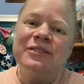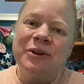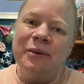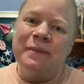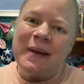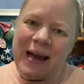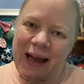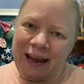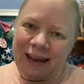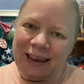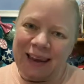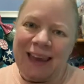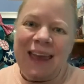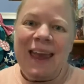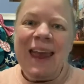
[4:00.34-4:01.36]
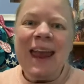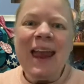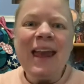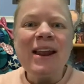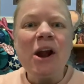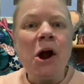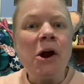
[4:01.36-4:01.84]
own bag.
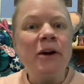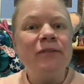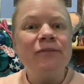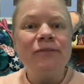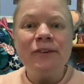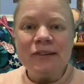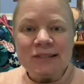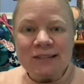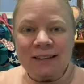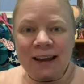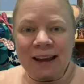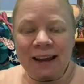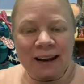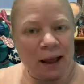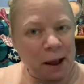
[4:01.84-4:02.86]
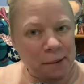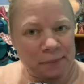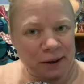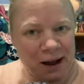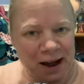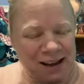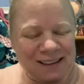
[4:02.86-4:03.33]
And our first day at
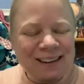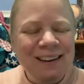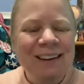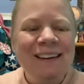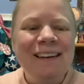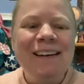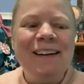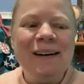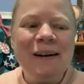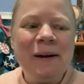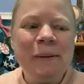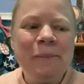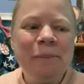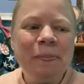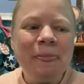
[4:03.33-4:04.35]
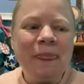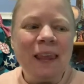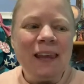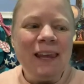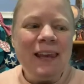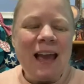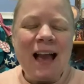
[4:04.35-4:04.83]
Epcot,
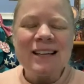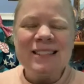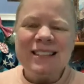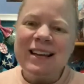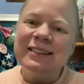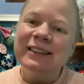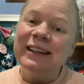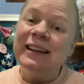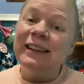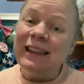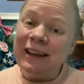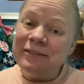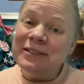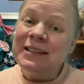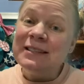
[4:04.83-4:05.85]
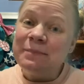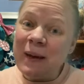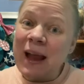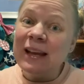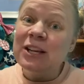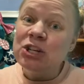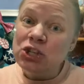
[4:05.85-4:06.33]
he accidentally left his
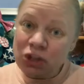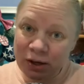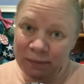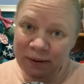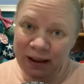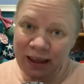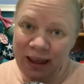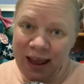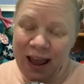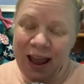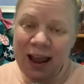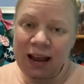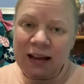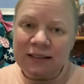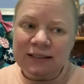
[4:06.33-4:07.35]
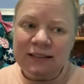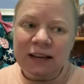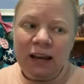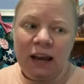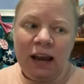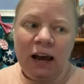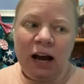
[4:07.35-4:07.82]
bag in Germany. And
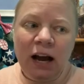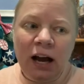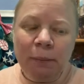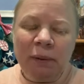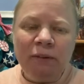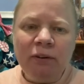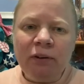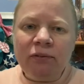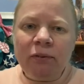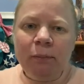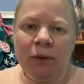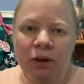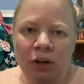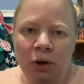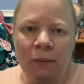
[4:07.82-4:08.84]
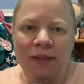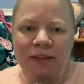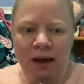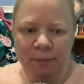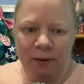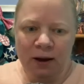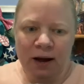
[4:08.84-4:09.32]
if you're familiar with
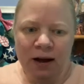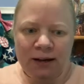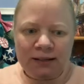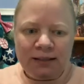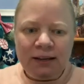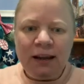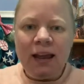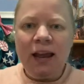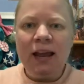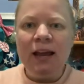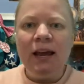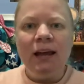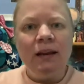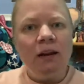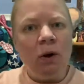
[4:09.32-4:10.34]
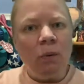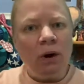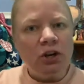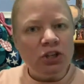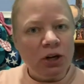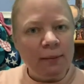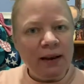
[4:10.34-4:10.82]
Epcot and
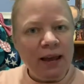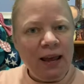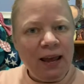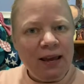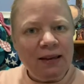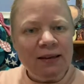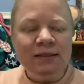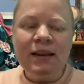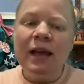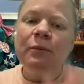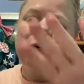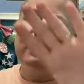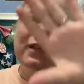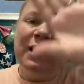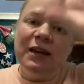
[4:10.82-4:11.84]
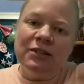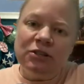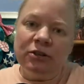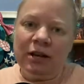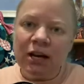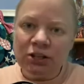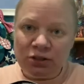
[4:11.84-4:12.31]
where Germany is and where the
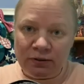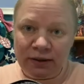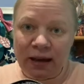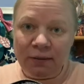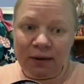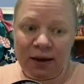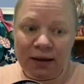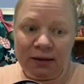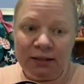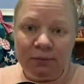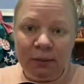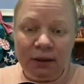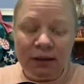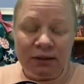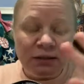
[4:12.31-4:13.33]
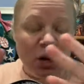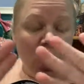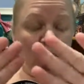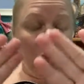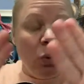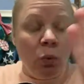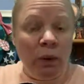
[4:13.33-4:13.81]
International Gateway is, because
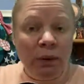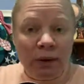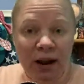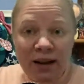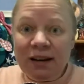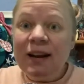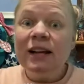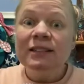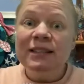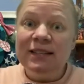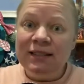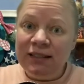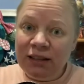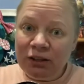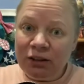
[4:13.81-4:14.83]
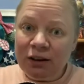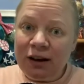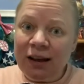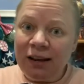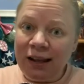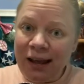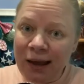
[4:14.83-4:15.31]
we were headed out to dinner
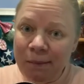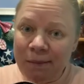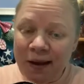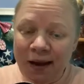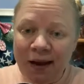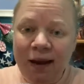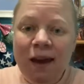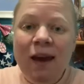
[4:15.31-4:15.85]
at Cape May,